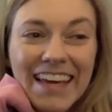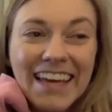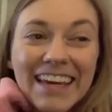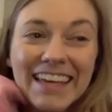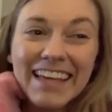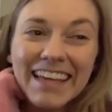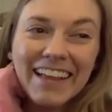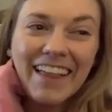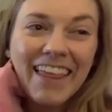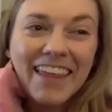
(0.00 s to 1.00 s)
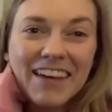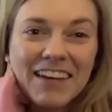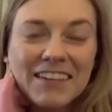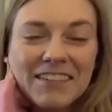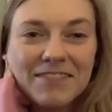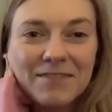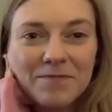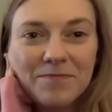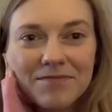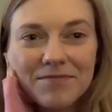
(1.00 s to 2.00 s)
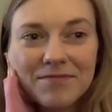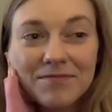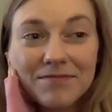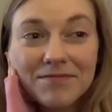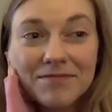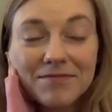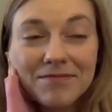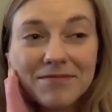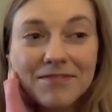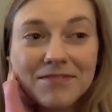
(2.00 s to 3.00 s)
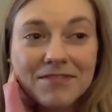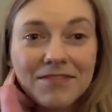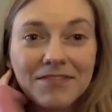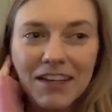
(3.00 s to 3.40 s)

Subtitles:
This person isn't speaking.